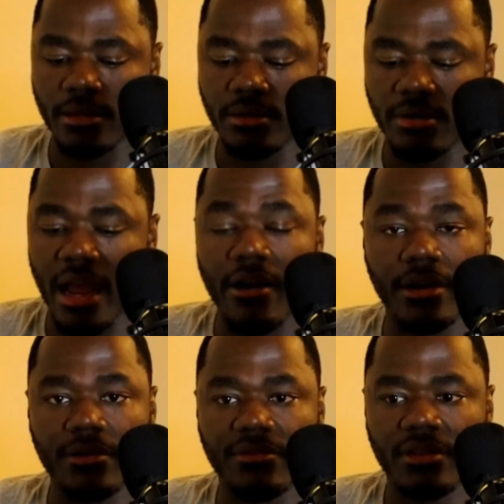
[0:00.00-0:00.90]

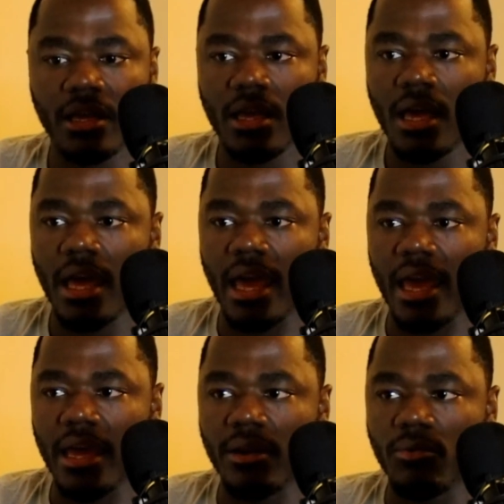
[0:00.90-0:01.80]
narrative
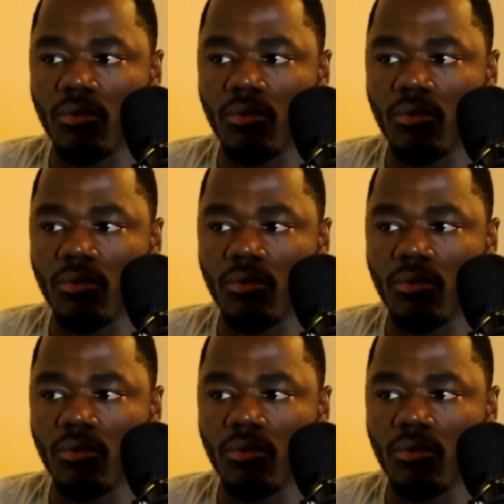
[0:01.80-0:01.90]
and